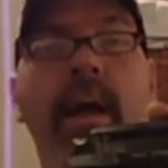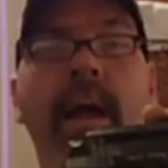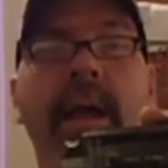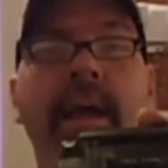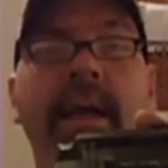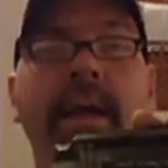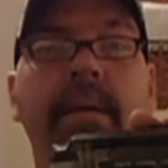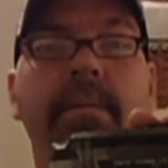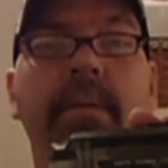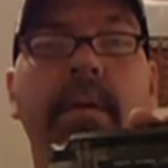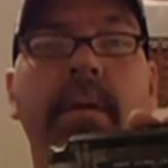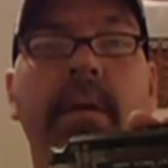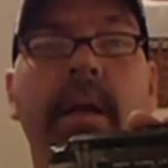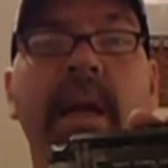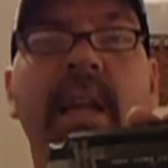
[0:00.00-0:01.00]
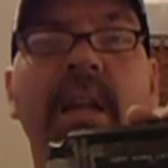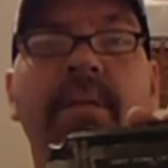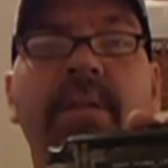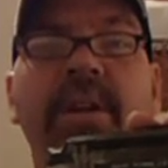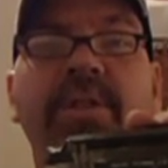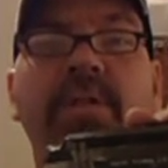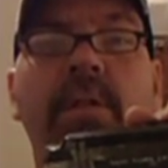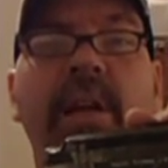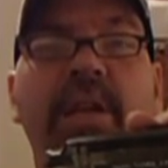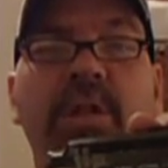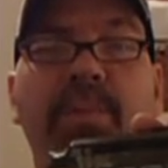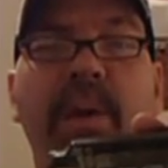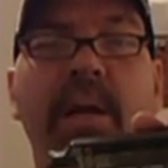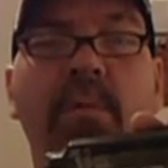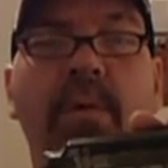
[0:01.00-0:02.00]
a individual I
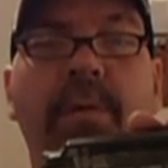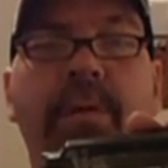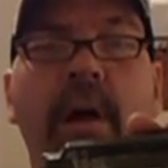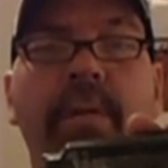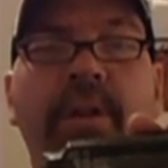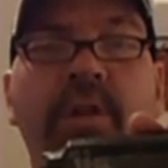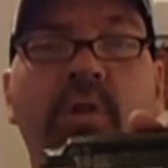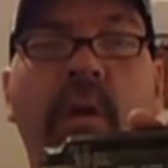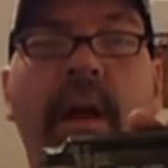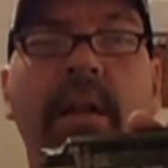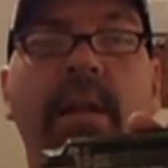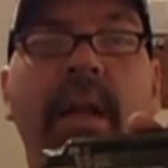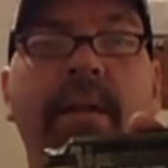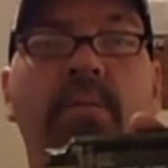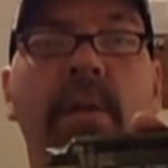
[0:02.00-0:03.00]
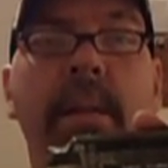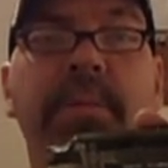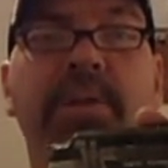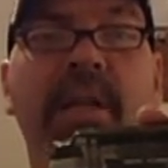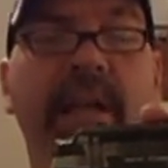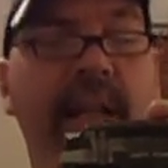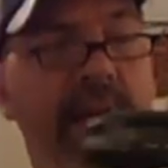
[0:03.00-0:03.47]
speak with on the Train Life website